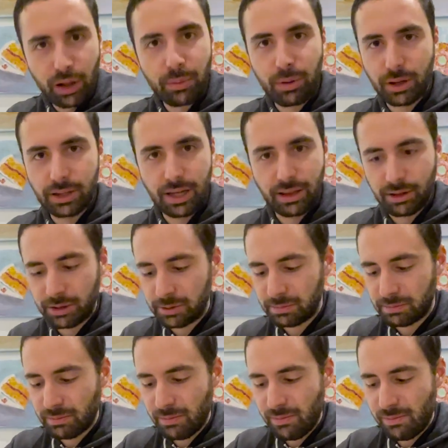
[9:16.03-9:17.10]
apart tender.
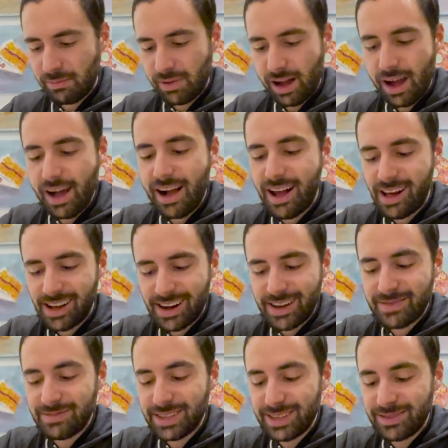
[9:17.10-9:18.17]

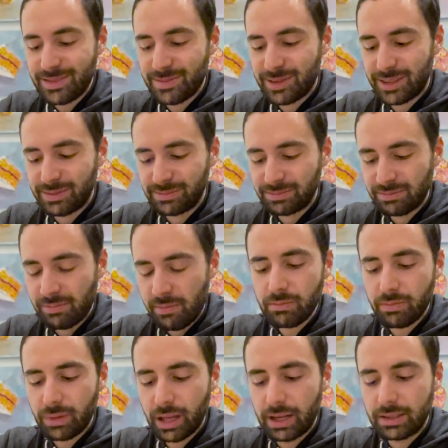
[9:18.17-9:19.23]
Unbelievable.
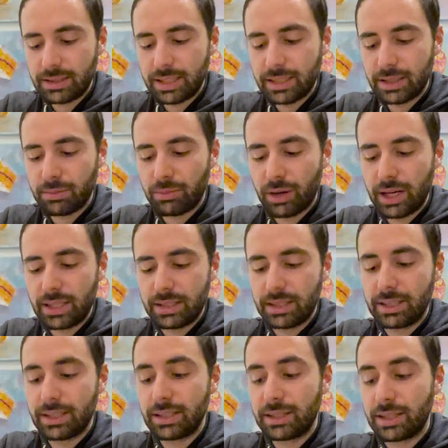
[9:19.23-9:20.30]
Let's taste the breast.
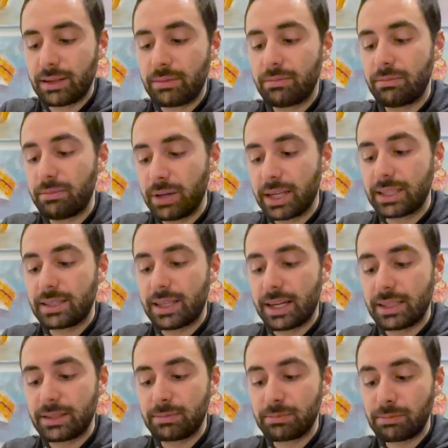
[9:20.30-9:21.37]
This is the biggest
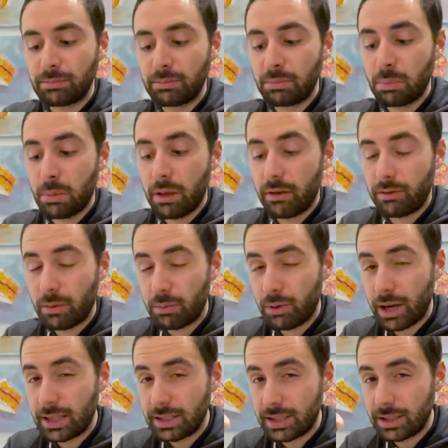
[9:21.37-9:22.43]
test. If the
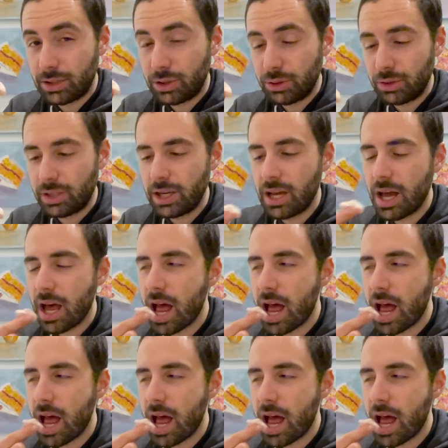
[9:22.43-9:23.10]
breast is juicy,